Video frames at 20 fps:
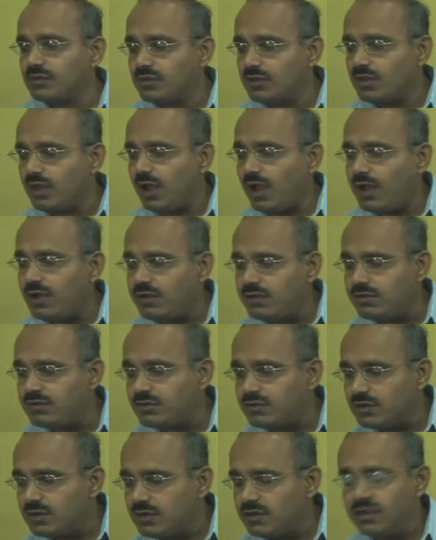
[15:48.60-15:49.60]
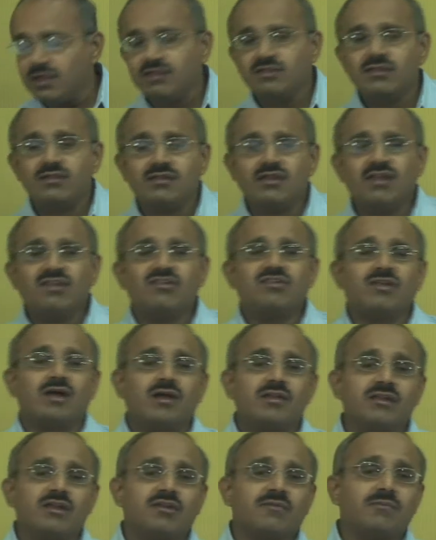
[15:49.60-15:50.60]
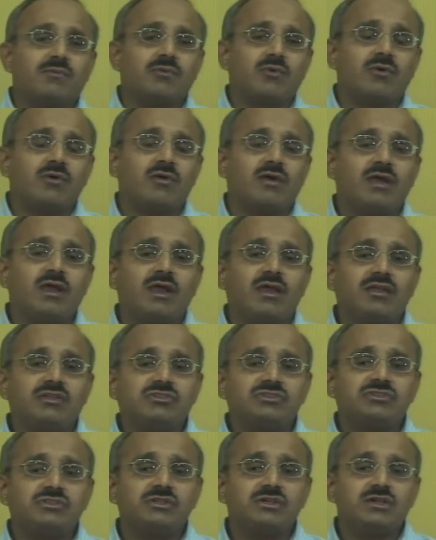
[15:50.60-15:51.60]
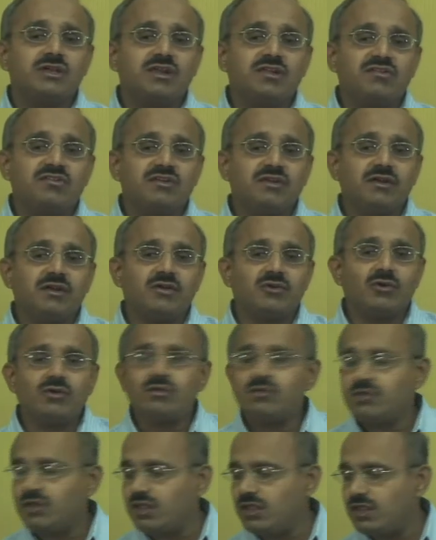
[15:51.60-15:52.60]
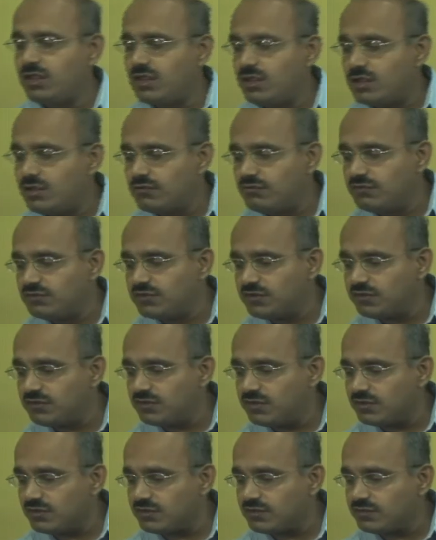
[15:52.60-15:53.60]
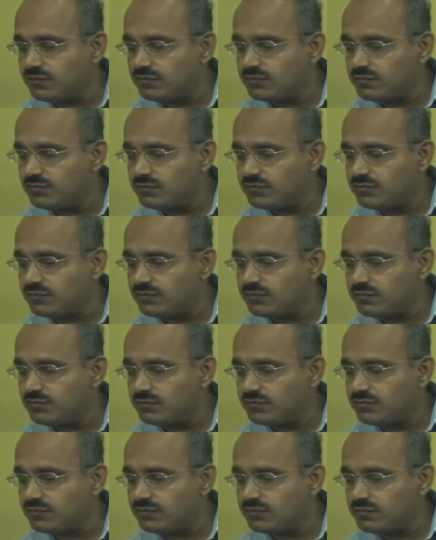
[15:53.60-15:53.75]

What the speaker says: and take the next unexplored edge incident on D, which is this.